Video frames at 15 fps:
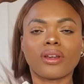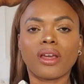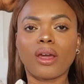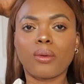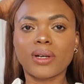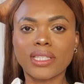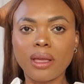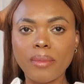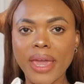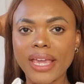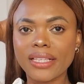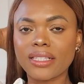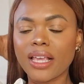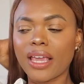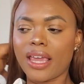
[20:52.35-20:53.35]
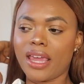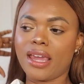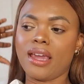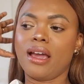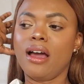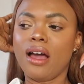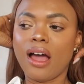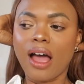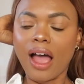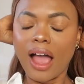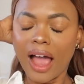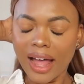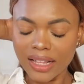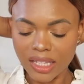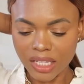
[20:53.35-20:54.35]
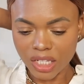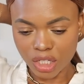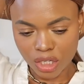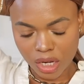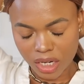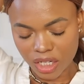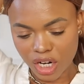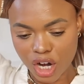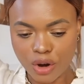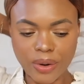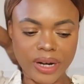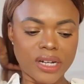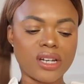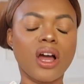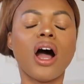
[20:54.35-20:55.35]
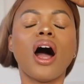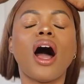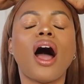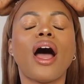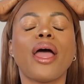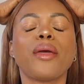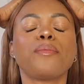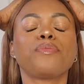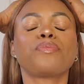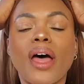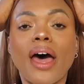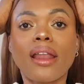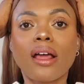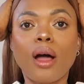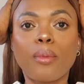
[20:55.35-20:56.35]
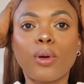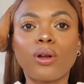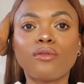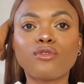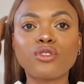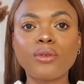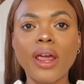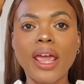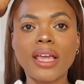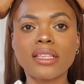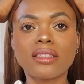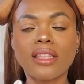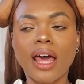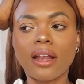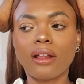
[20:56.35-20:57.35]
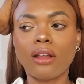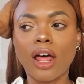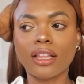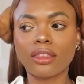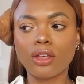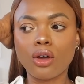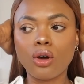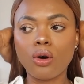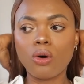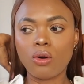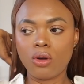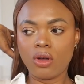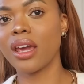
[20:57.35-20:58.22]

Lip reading: It was amazing. I had such a great time. I had a couple of drinks, not a lot though.